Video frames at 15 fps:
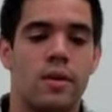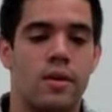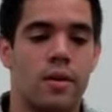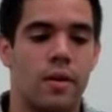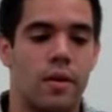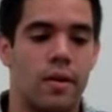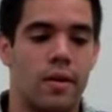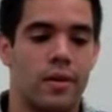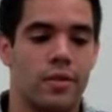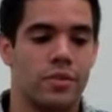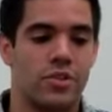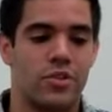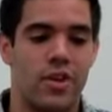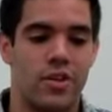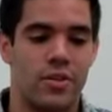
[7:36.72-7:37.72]
uh,
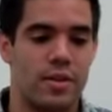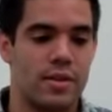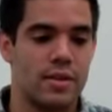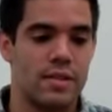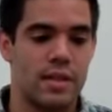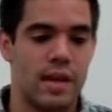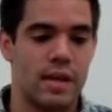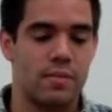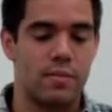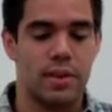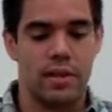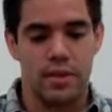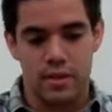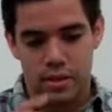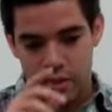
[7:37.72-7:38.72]
Illustrator, InDesign,
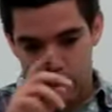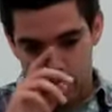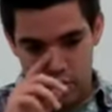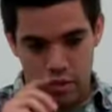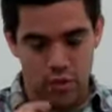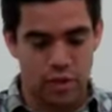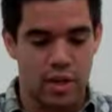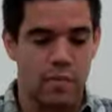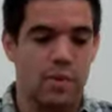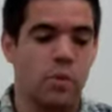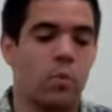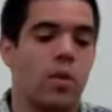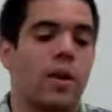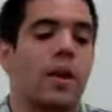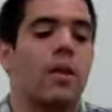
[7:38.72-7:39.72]
because you know you're going to be
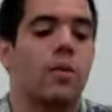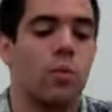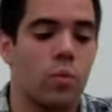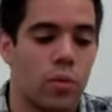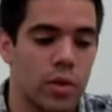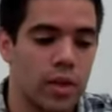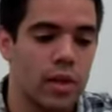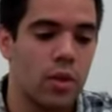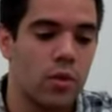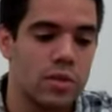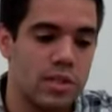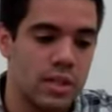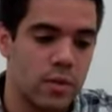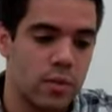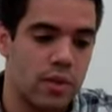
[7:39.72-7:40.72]
working really
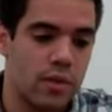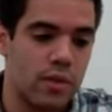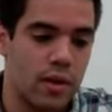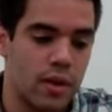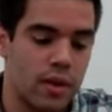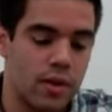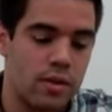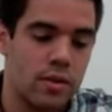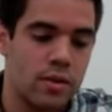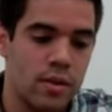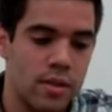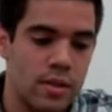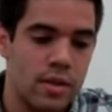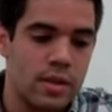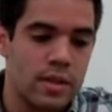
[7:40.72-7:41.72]
closely with uh,
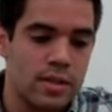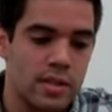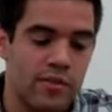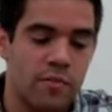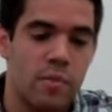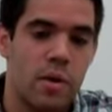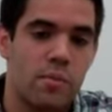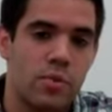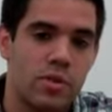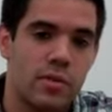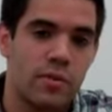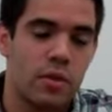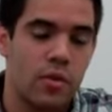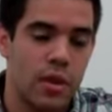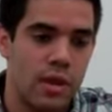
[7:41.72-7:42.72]
different members
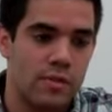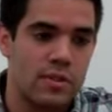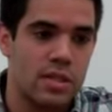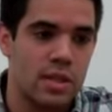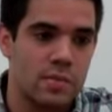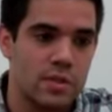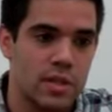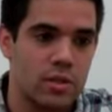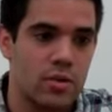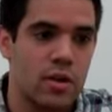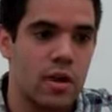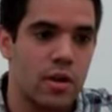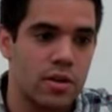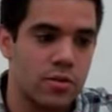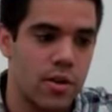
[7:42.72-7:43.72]
of the creative teams, including
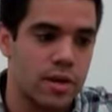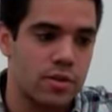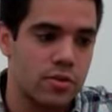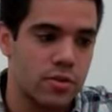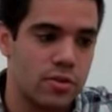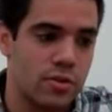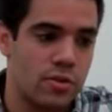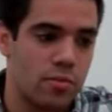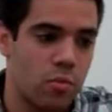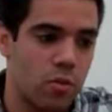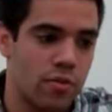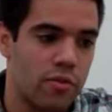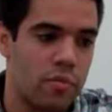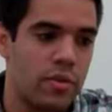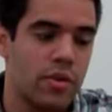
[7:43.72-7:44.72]
art directors. So the more
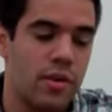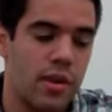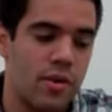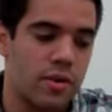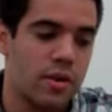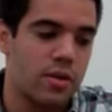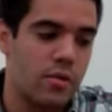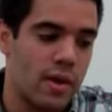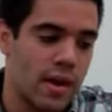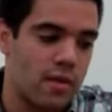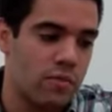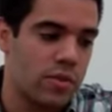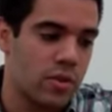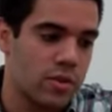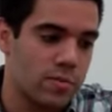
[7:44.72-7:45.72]
familiarity you have
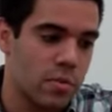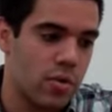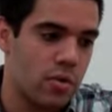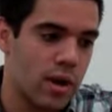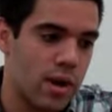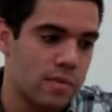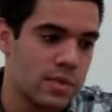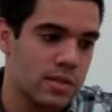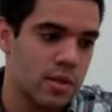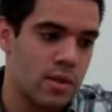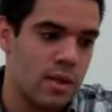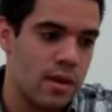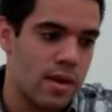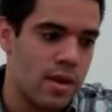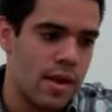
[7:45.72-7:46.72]
with those programs,
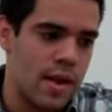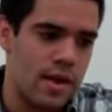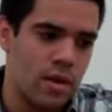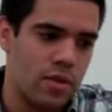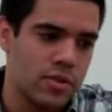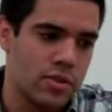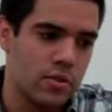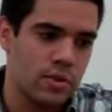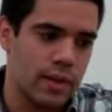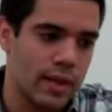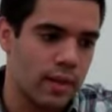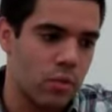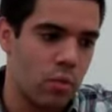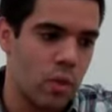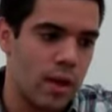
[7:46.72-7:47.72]
and also
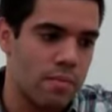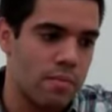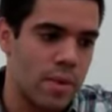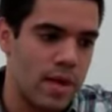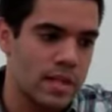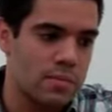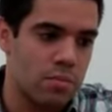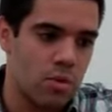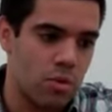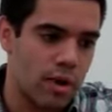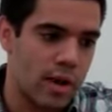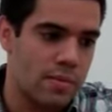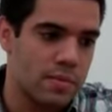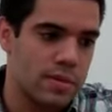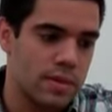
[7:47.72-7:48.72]
like web-based
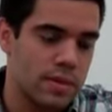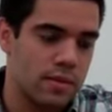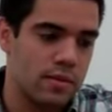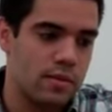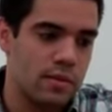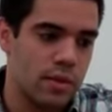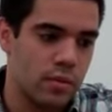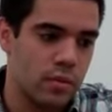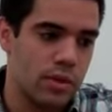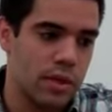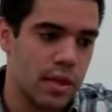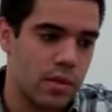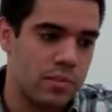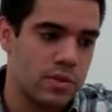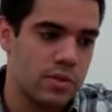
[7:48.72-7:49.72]
programs, it it really
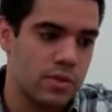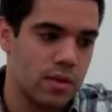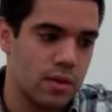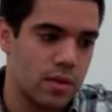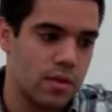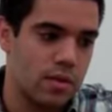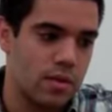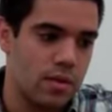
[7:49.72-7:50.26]
helps uh,